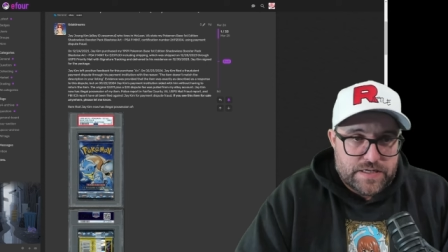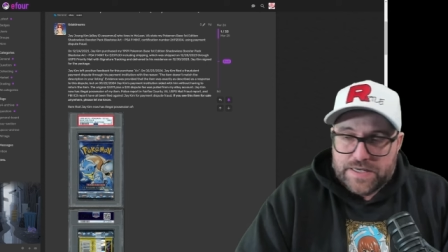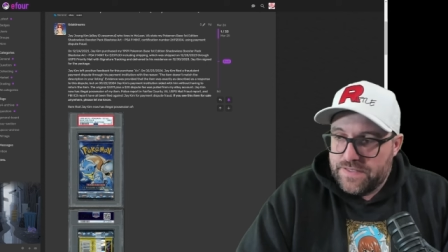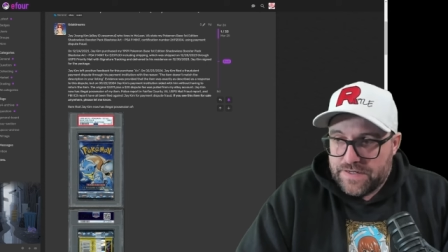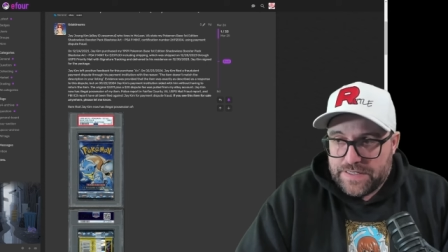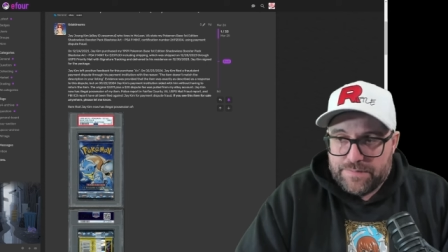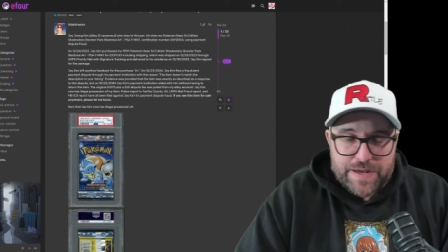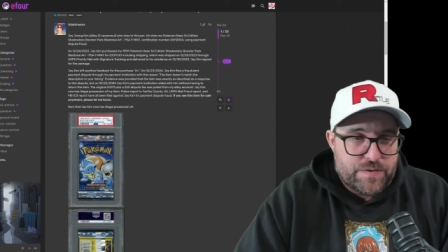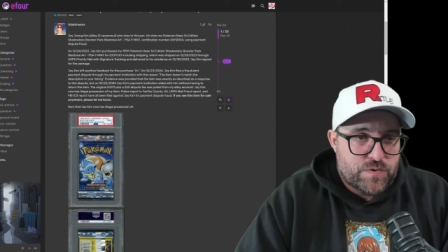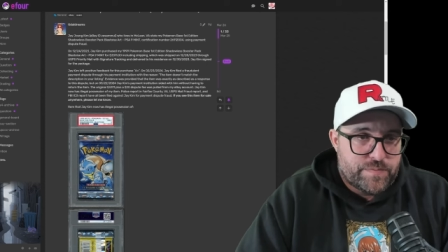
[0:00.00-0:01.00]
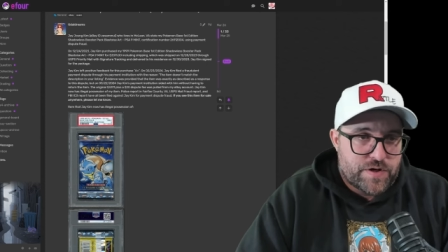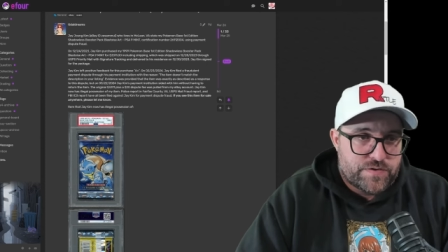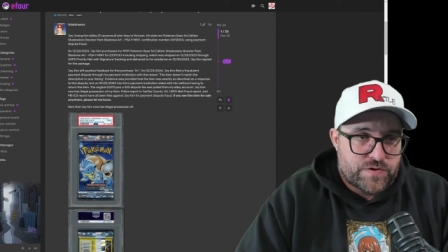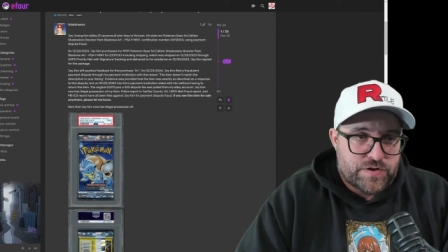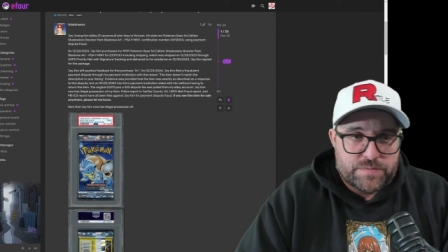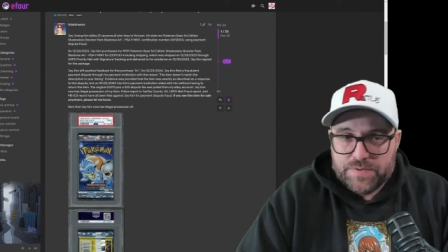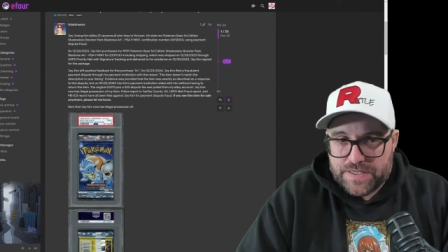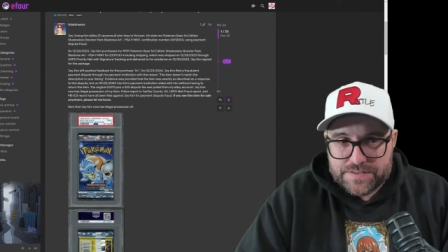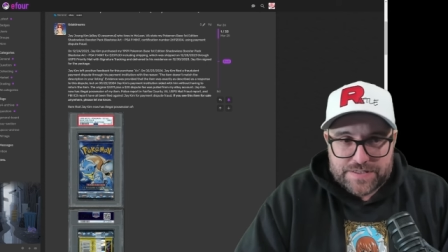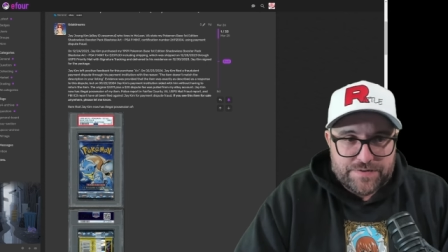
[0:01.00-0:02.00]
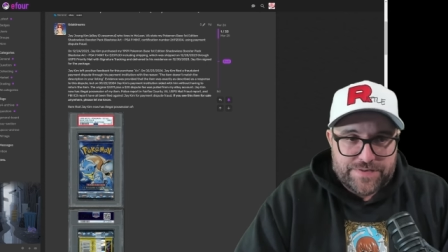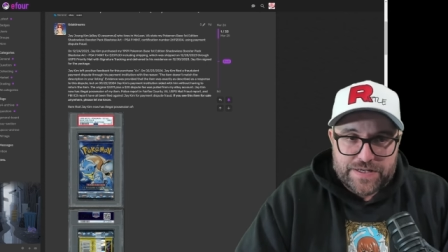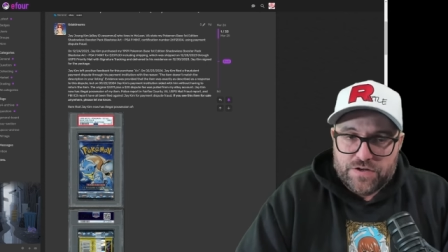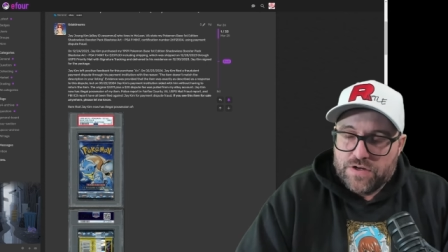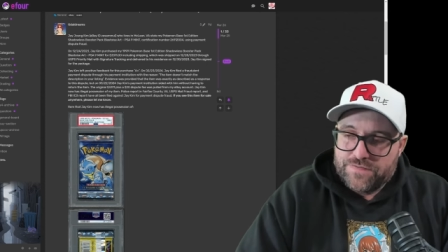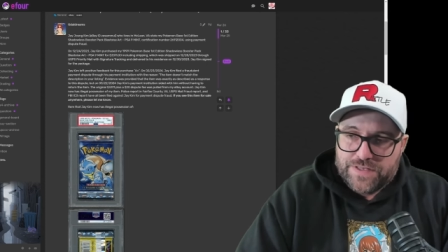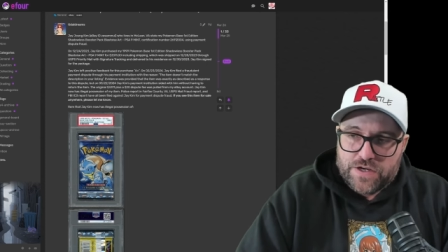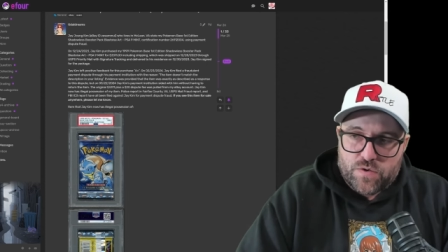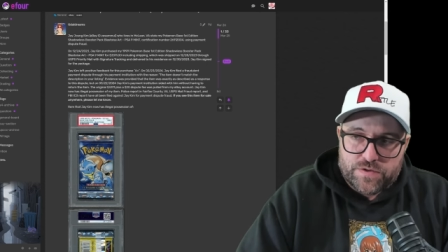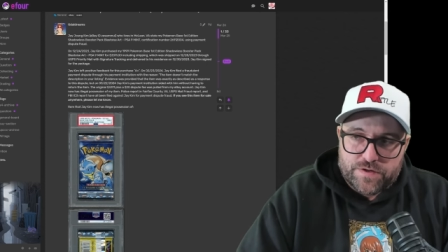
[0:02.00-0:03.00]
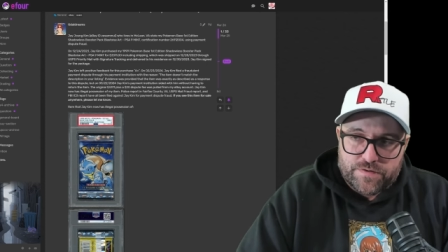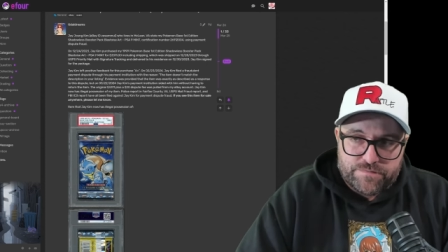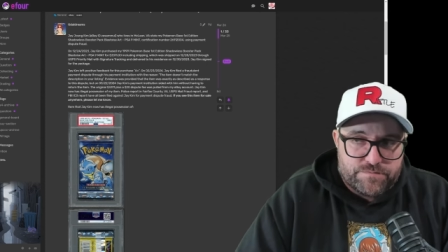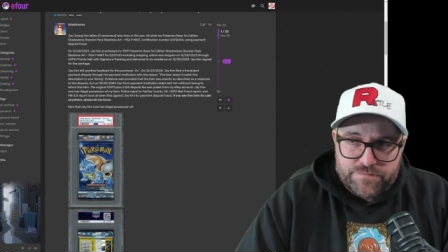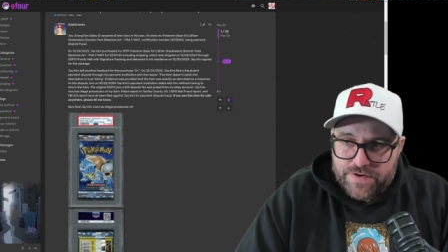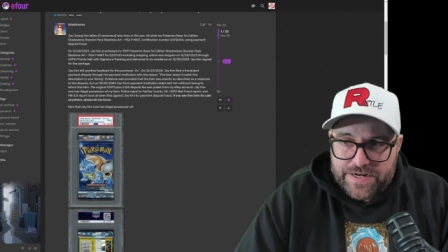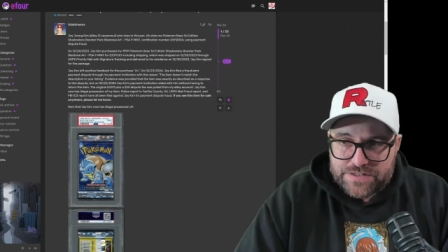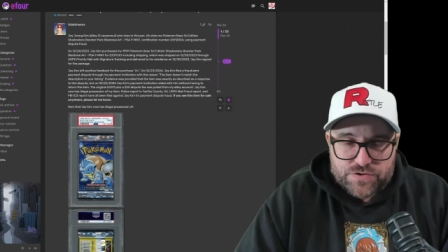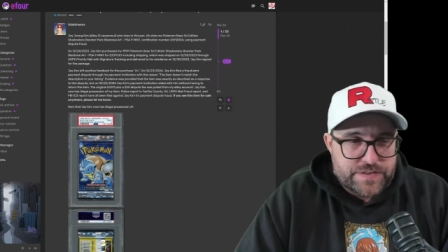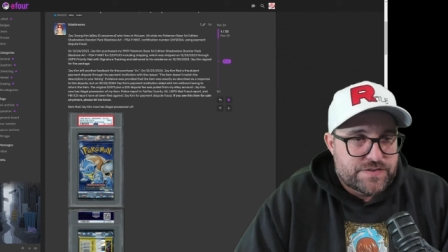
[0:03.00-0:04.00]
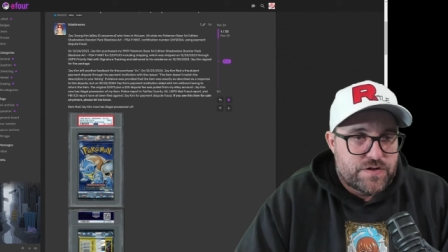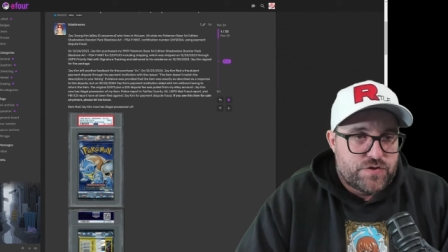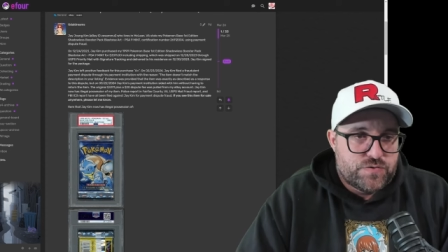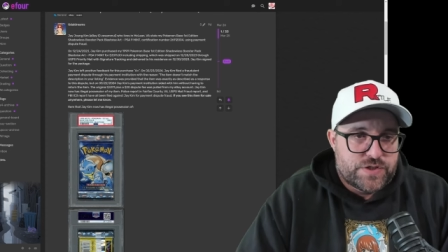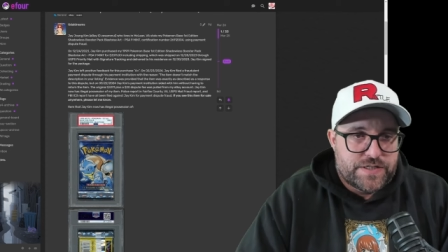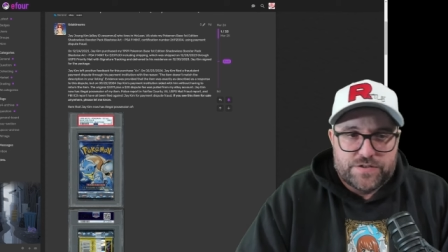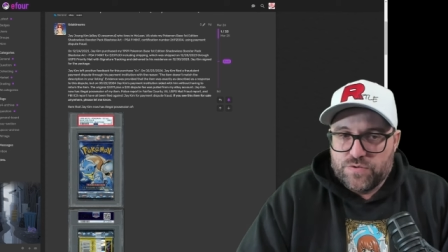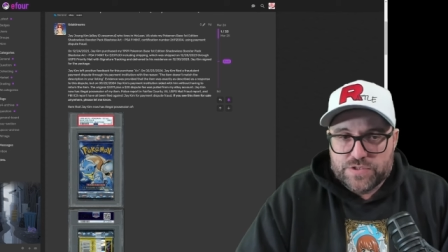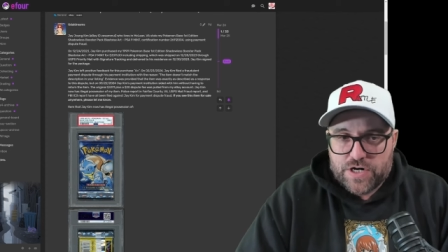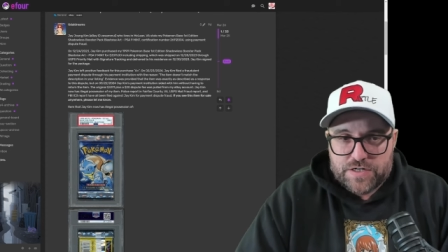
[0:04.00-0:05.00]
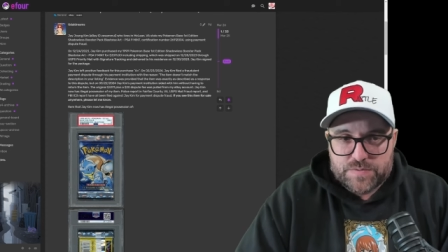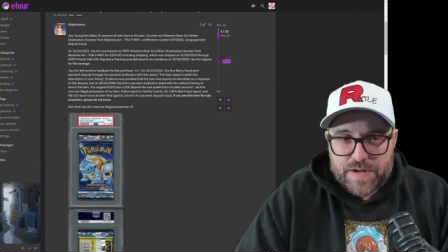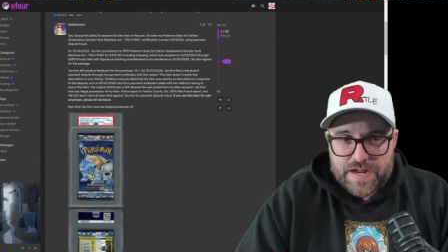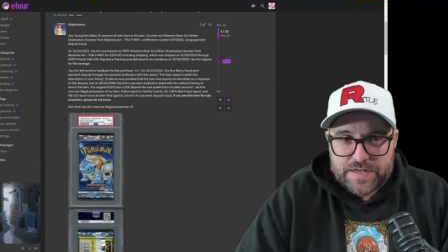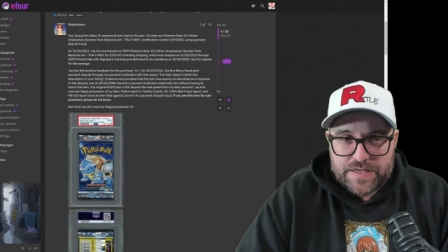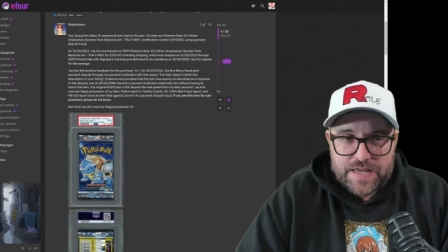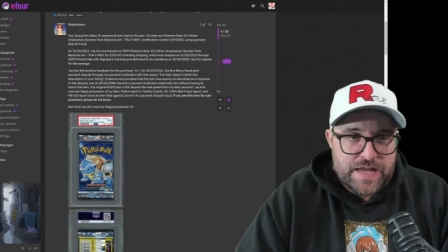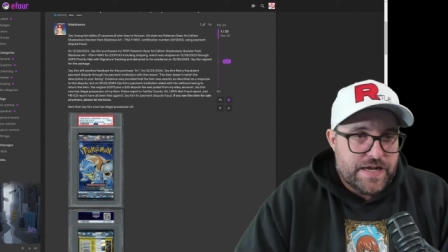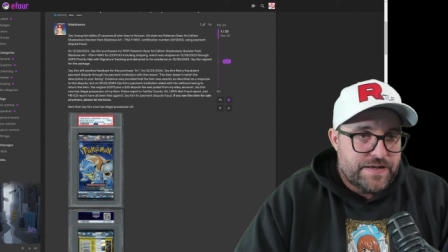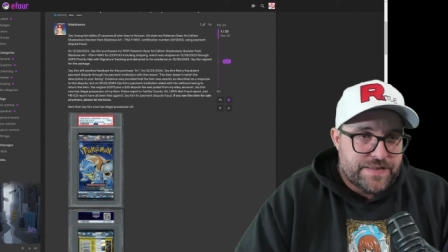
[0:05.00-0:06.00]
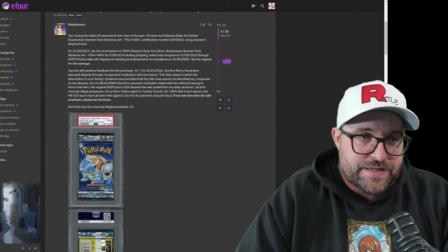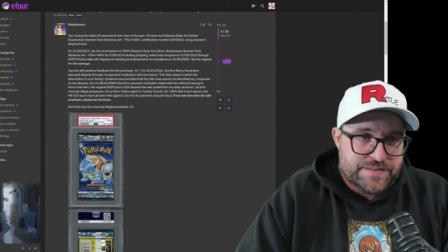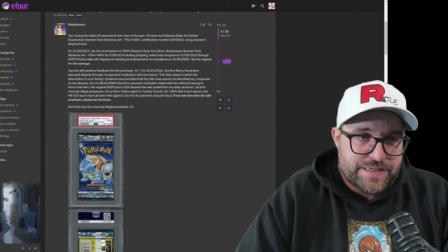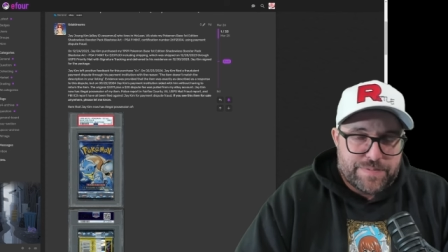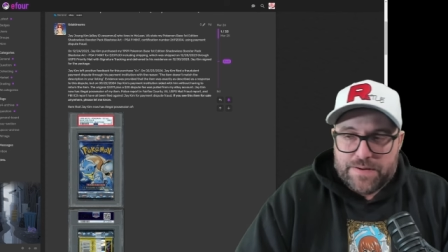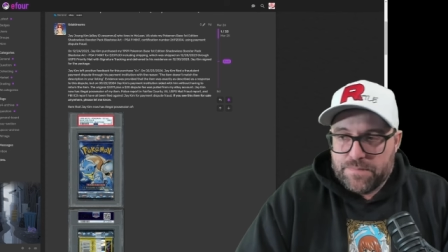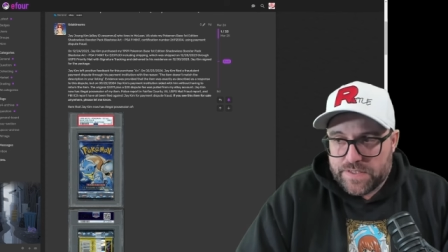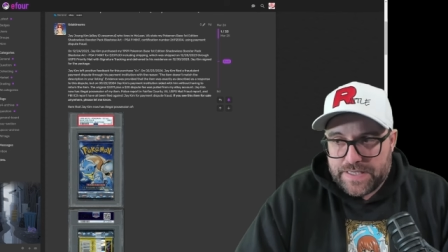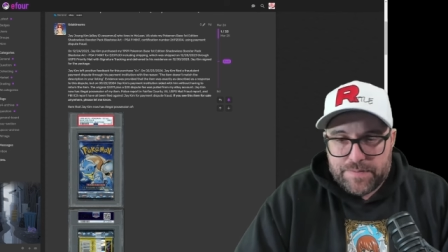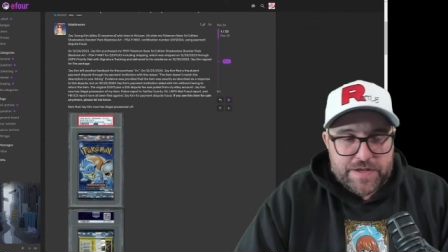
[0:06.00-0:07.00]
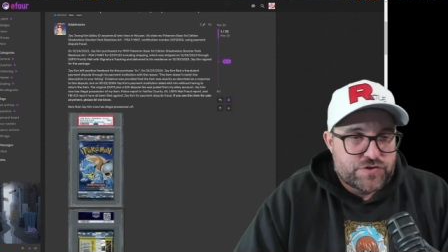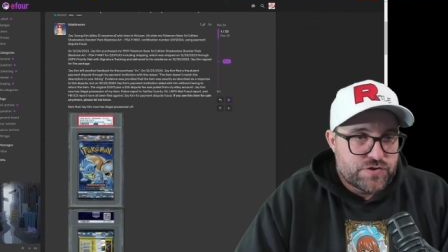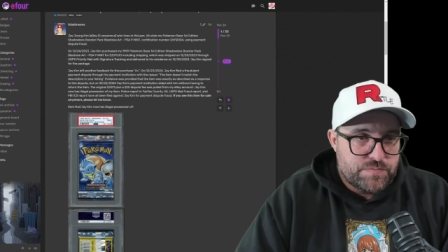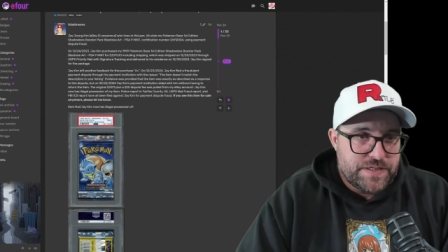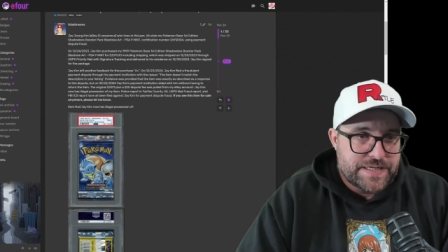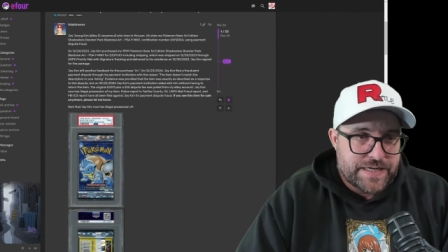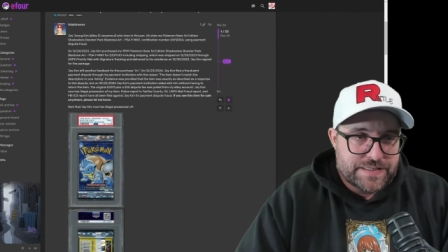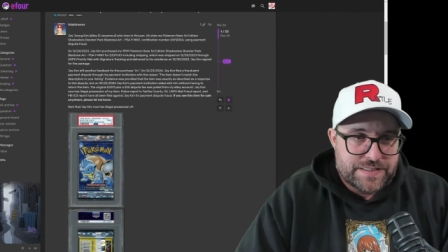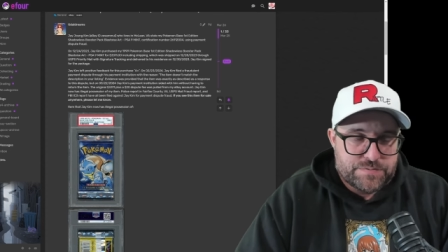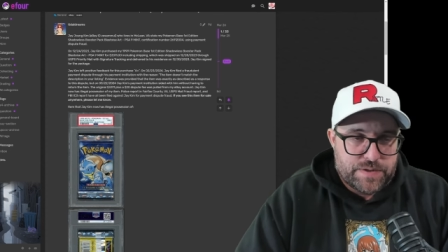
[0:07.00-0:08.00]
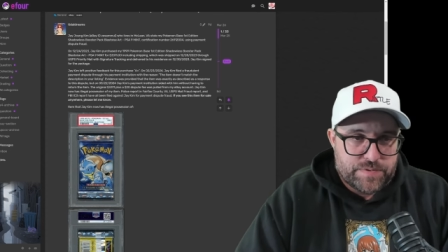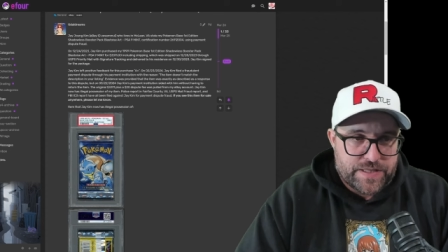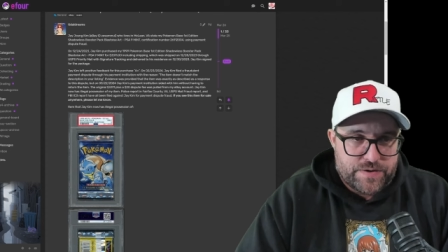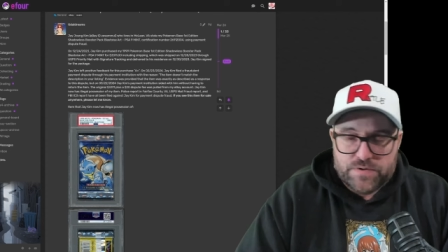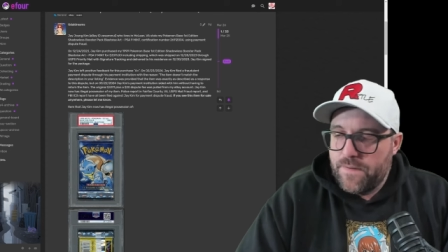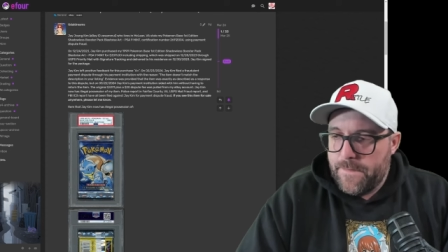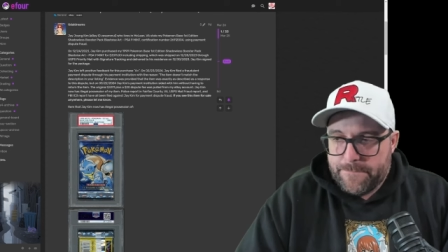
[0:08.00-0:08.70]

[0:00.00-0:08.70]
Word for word: And then eBay would have been on the hook, because if they go to their financial institution and do a chargeback, then it's eBay. But eBay should be taking these people out.